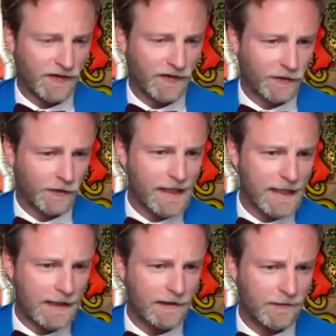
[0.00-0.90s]

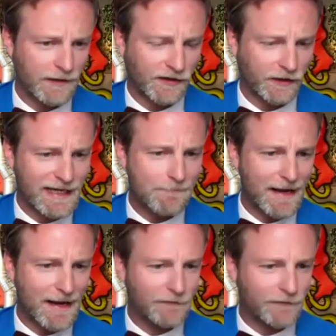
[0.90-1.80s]
sunny. You're in sunny
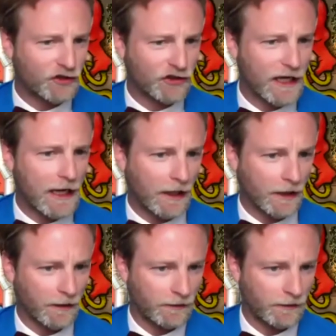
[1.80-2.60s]
Bedfordshire